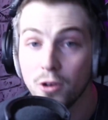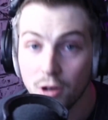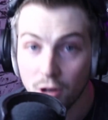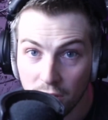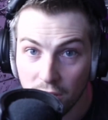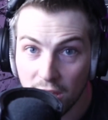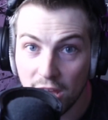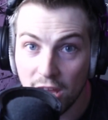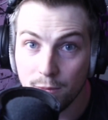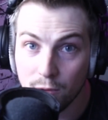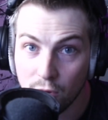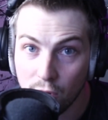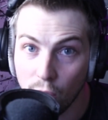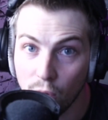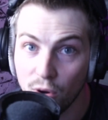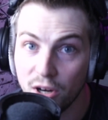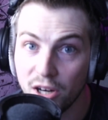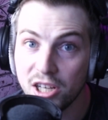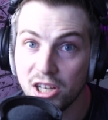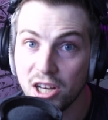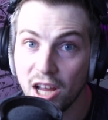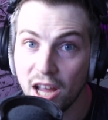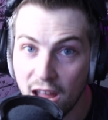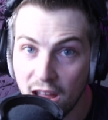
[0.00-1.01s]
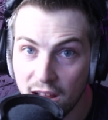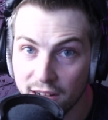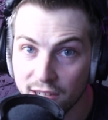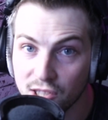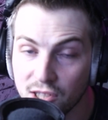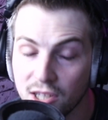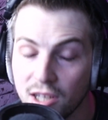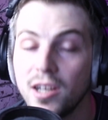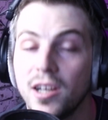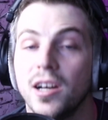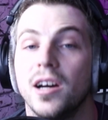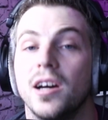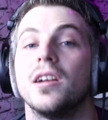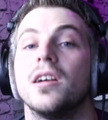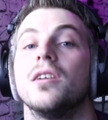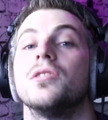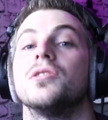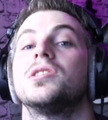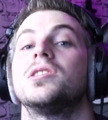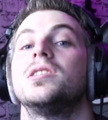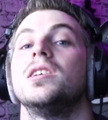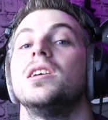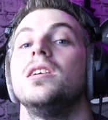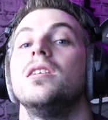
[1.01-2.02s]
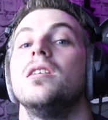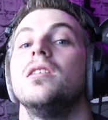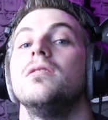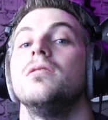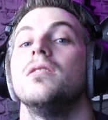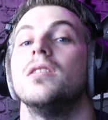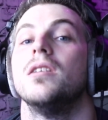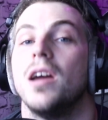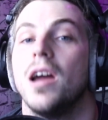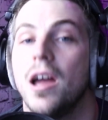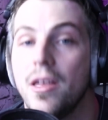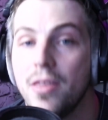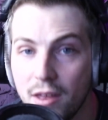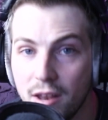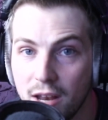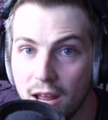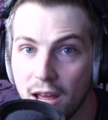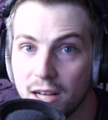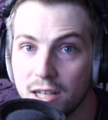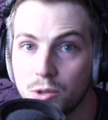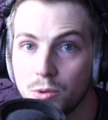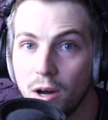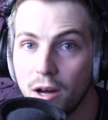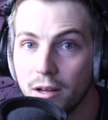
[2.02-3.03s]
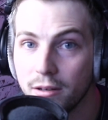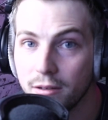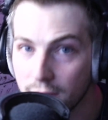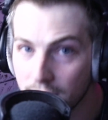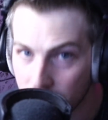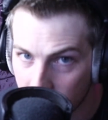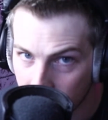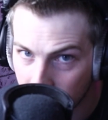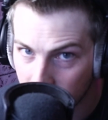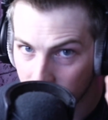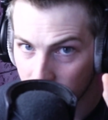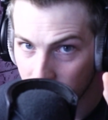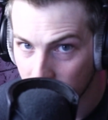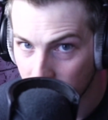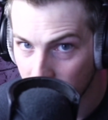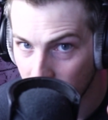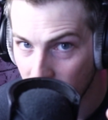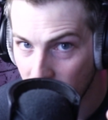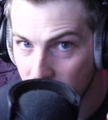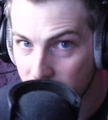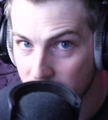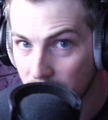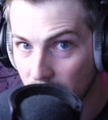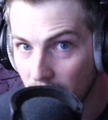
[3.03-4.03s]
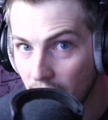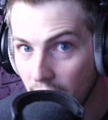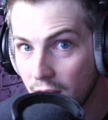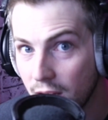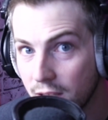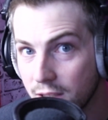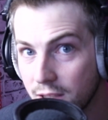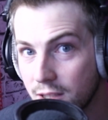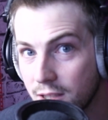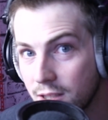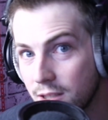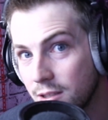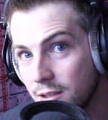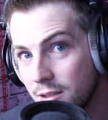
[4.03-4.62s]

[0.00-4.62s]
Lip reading: Keep calling your hits, and I'll see you in the next one. Laters.